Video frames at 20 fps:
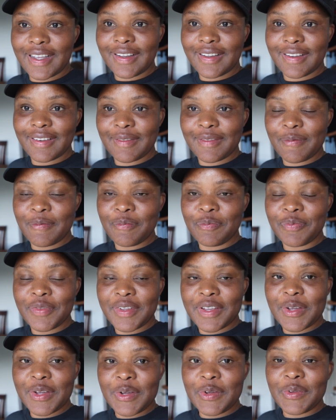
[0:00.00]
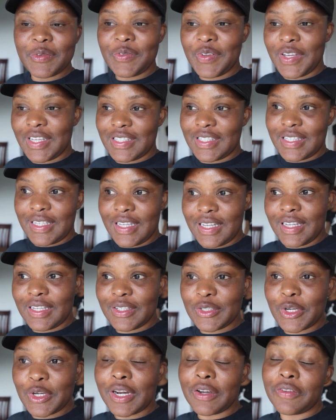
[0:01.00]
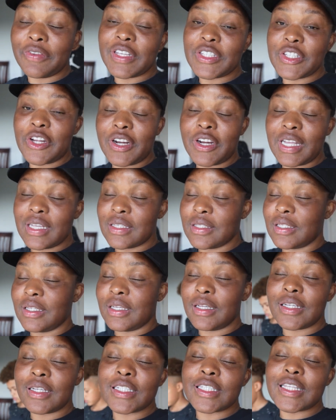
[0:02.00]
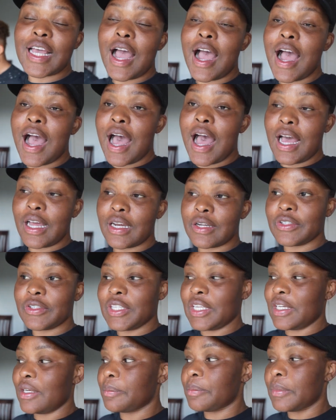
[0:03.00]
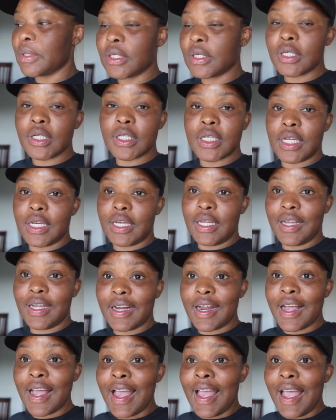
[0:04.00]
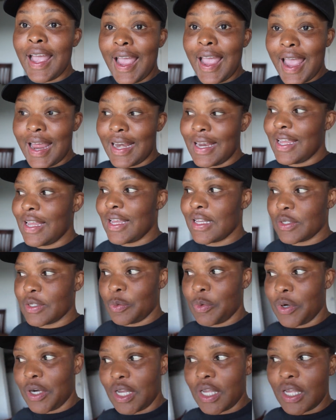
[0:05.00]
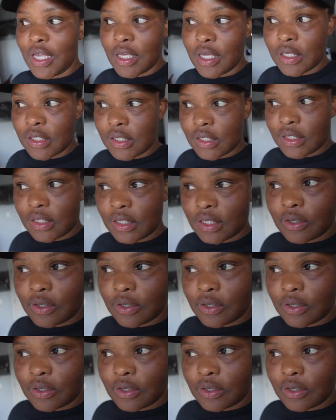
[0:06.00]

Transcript: outside. fixing, trying to fix our AC. It is hotter than a mug in here, and he is wearing his